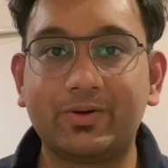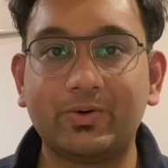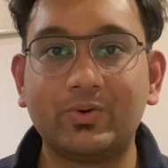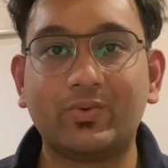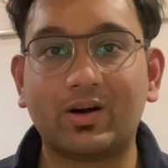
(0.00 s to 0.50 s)

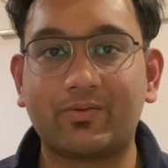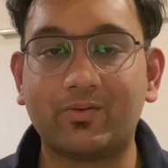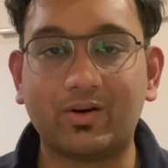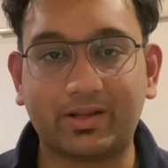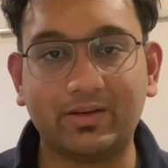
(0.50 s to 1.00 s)
to
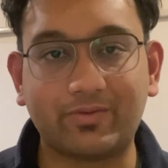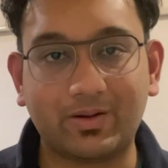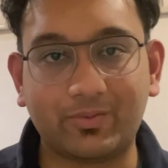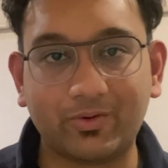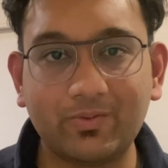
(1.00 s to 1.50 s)
working
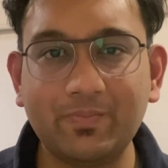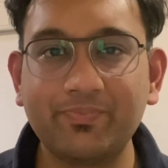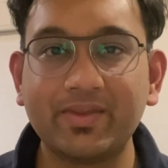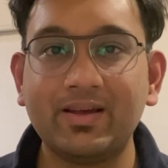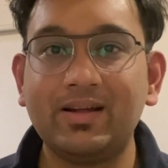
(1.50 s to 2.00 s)
from home,
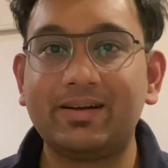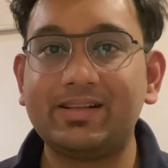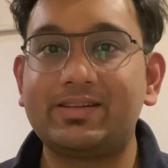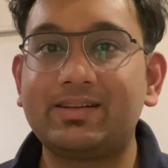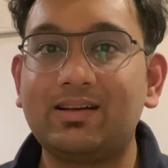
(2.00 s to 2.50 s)

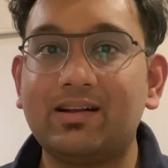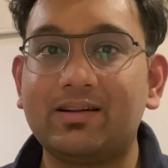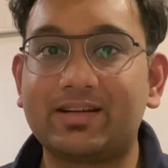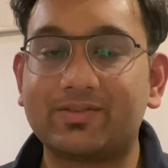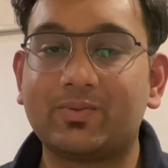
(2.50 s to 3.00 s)
digital
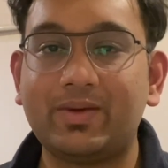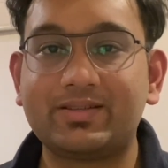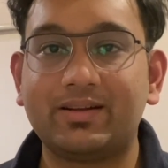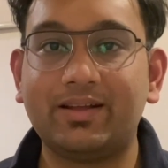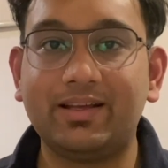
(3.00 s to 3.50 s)

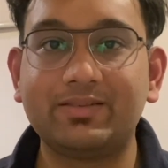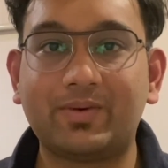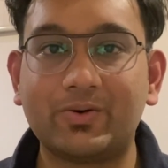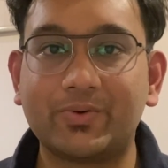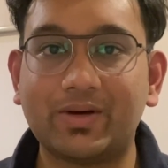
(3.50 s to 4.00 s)
transformation is
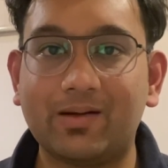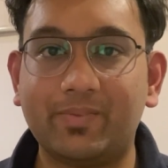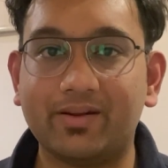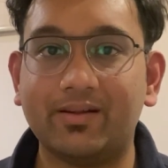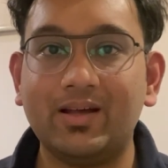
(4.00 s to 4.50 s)
bound to
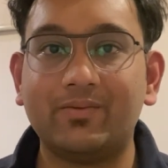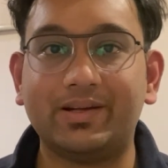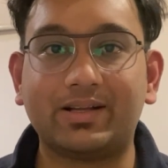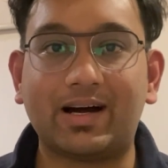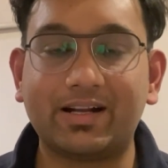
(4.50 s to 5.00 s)
happen,
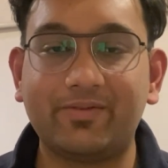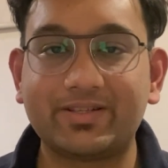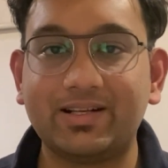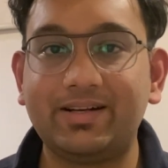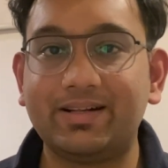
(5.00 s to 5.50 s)
with
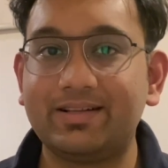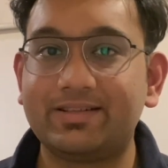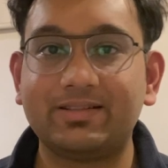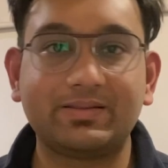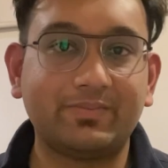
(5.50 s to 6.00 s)
artificial
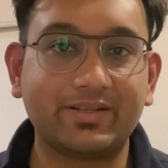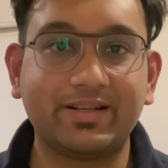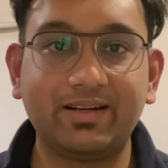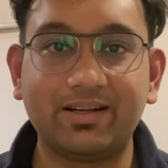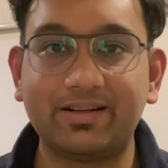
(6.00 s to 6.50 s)
intelligence,
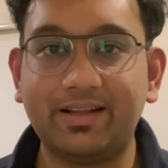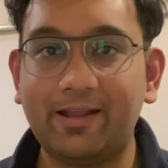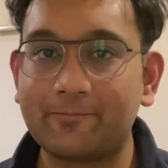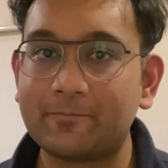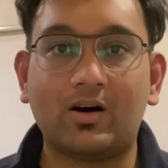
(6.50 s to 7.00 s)
machine
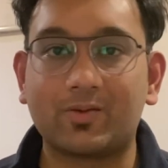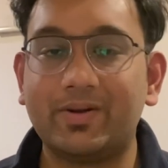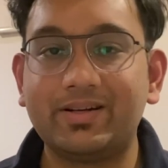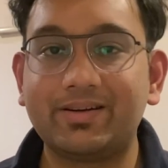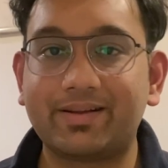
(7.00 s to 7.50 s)
learning,
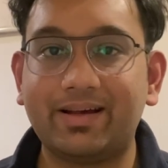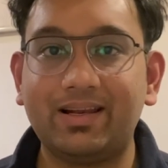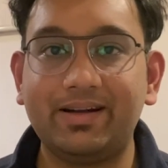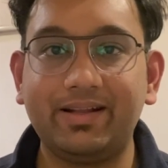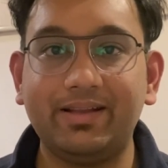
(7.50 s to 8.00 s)
augmented
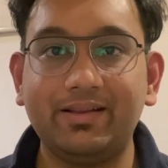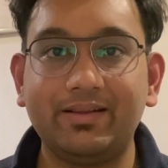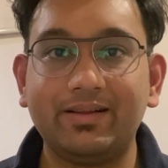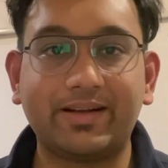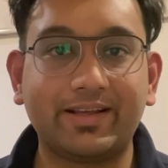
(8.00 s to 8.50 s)

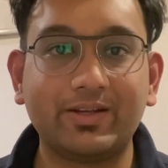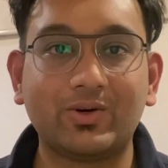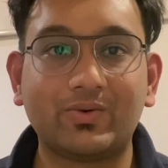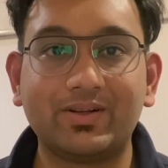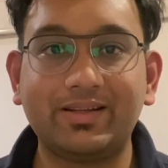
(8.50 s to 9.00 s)
reality taking
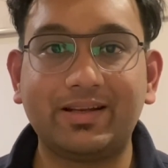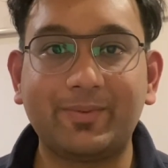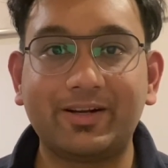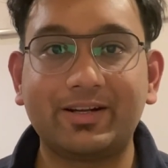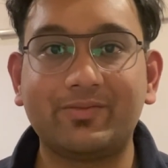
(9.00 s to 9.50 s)
over the
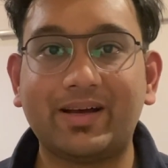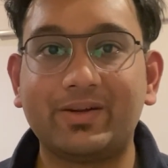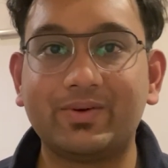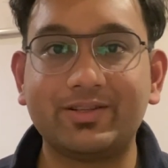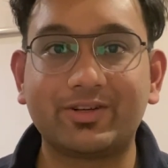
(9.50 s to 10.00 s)
repetitive
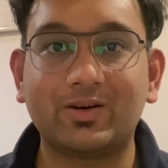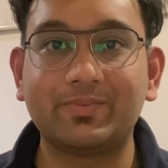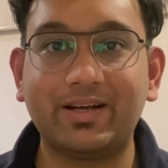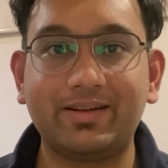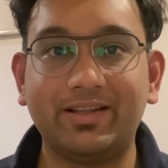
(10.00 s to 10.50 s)
manual job
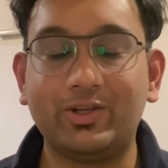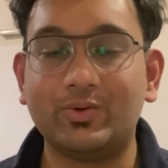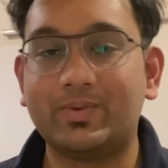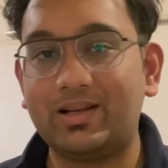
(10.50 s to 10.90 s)
that the human